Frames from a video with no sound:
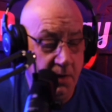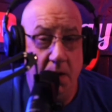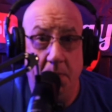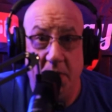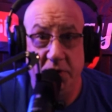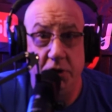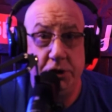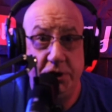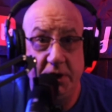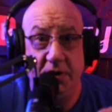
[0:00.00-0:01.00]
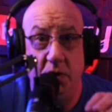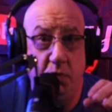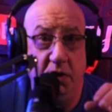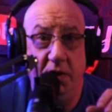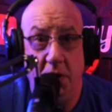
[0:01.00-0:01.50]
about the shit that
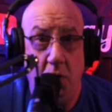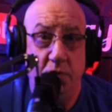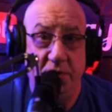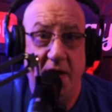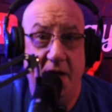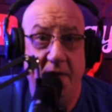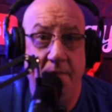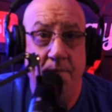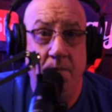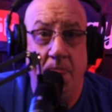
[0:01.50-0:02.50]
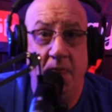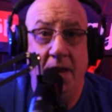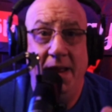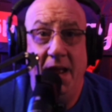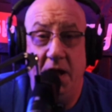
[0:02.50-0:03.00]
really goes on
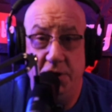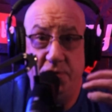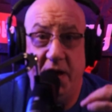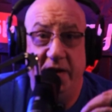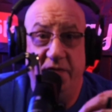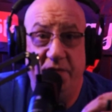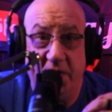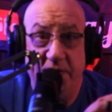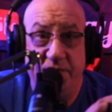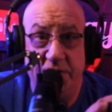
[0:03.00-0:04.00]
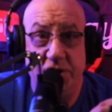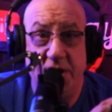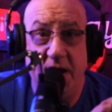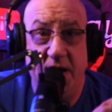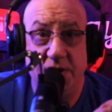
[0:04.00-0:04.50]
and try to fight for
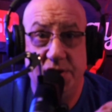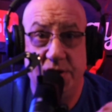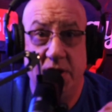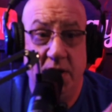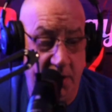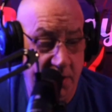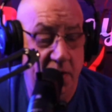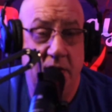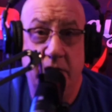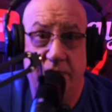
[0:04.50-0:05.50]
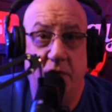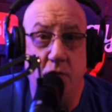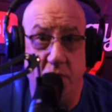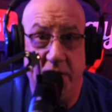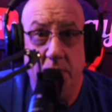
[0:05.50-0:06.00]
change, for
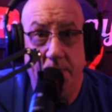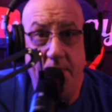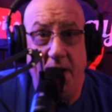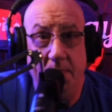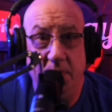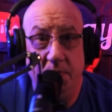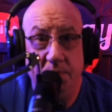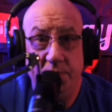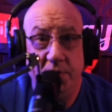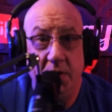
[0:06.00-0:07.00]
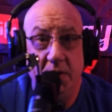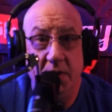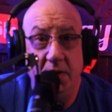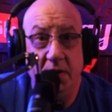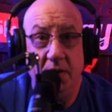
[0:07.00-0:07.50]
real problems,
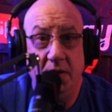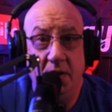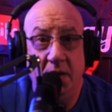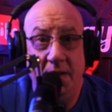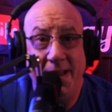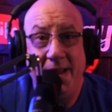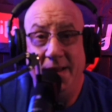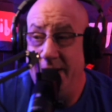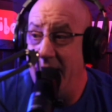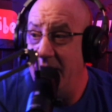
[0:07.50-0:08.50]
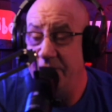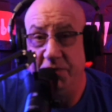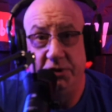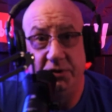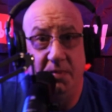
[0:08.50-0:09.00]
not for
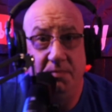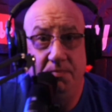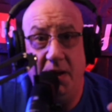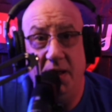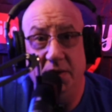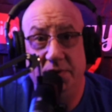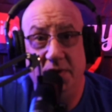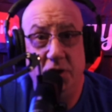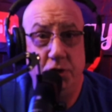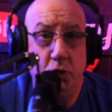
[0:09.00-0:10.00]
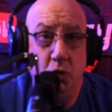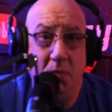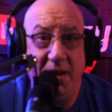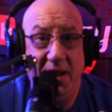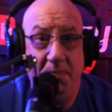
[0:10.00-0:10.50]
some politician who
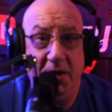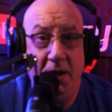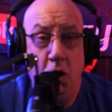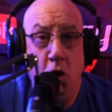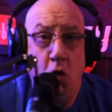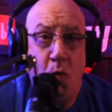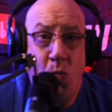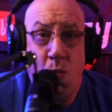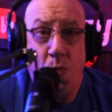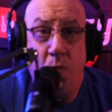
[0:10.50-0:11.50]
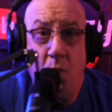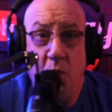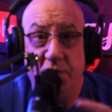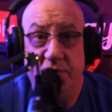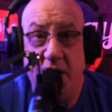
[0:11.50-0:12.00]
maybe
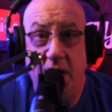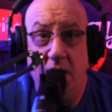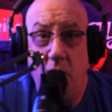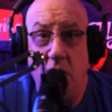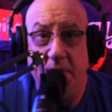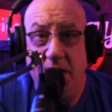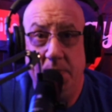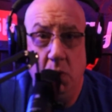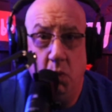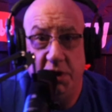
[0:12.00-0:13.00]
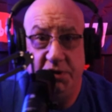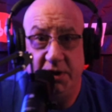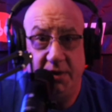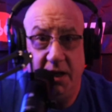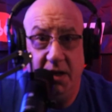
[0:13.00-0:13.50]
was there or maybe
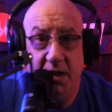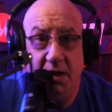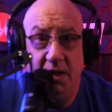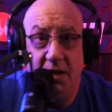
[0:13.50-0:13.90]
wasn't there.